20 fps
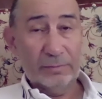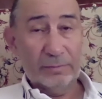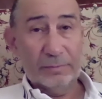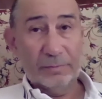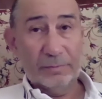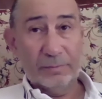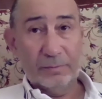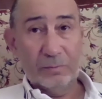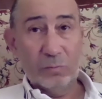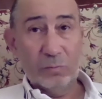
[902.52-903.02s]

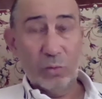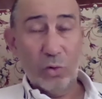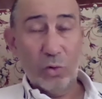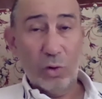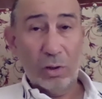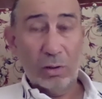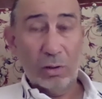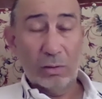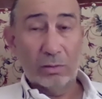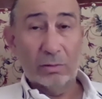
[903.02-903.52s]

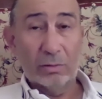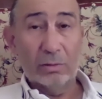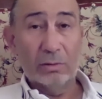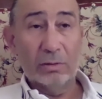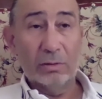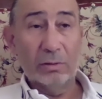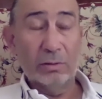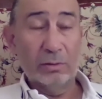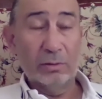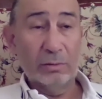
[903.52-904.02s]
more
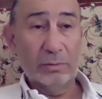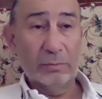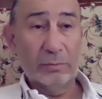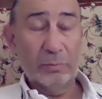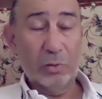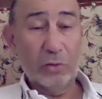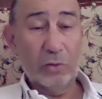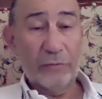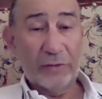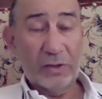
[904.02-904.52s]

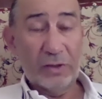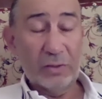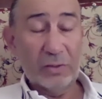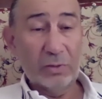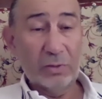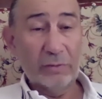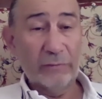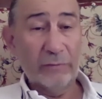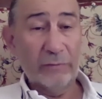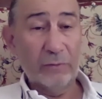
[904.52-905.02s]

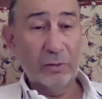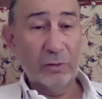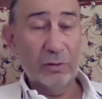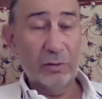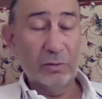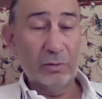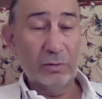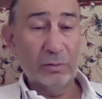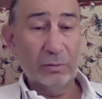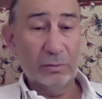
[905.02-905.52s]
profitable
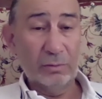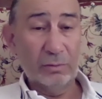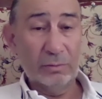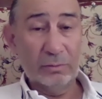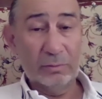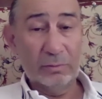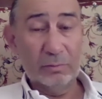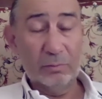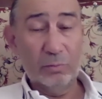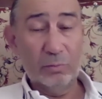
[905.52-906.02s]
for
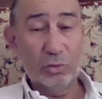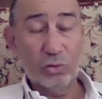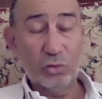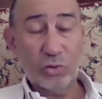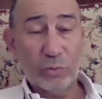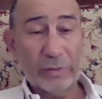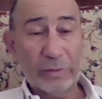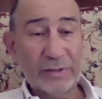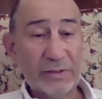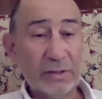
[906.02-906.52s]

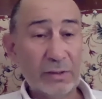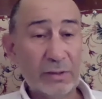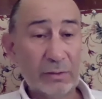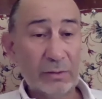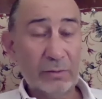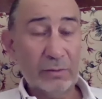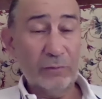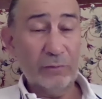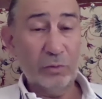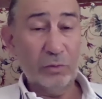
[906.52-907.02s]
bourgeoisie,
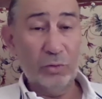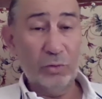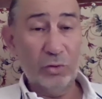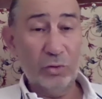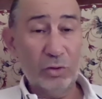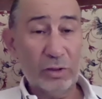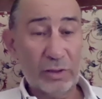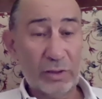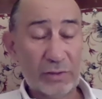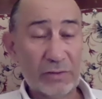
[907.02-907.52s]
for
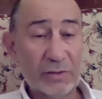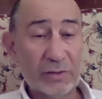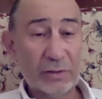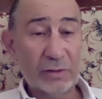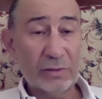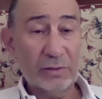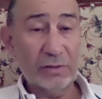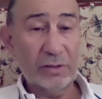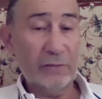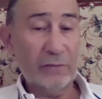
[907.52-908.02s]
bureaucracy,
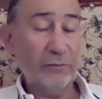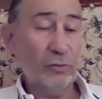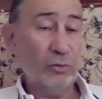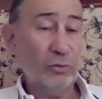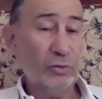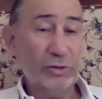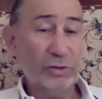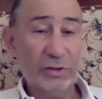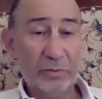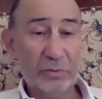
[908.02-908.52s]
than for
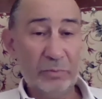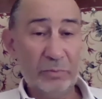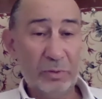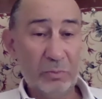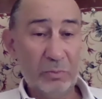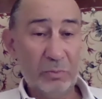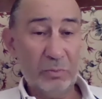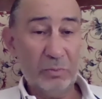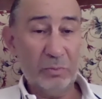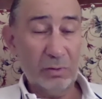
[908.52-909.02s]
ordinary people.